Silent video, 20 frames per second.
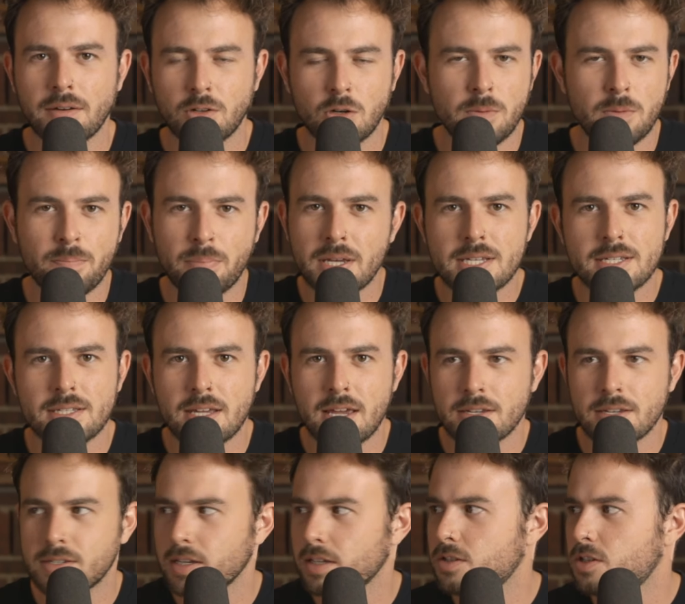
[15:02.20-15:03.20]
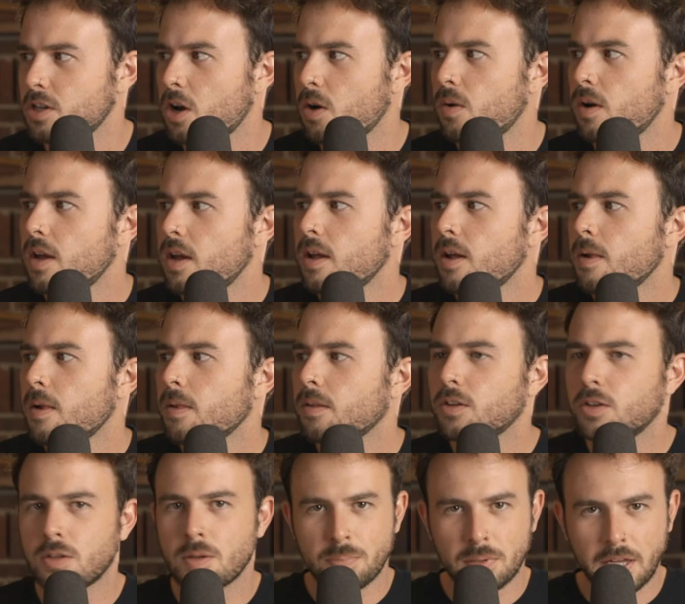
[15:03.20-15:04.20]
your business. And so
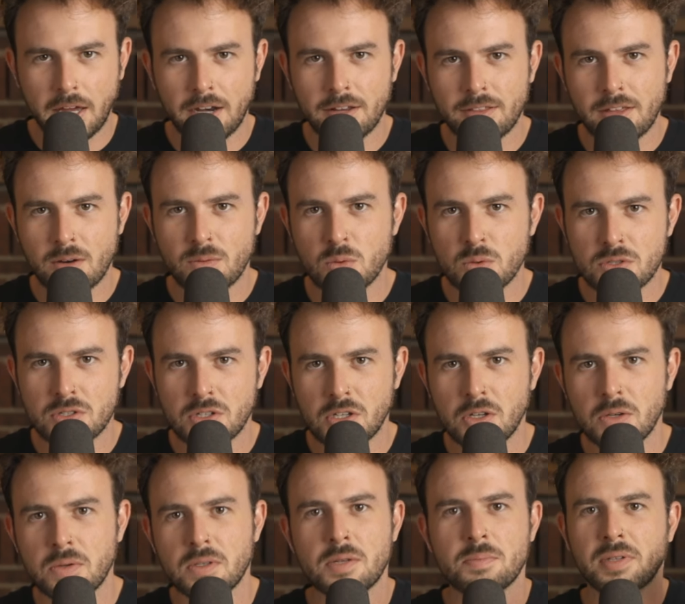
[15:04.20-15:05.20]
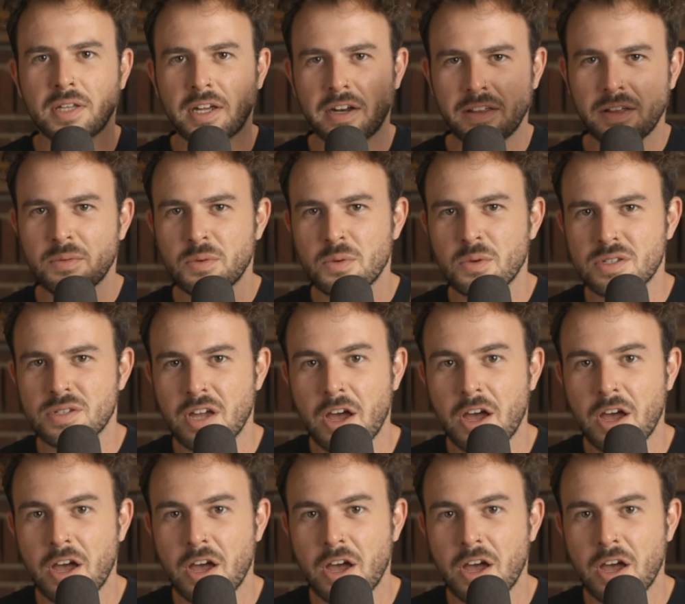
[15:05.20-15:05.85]
the planet that rules you and the planet that rules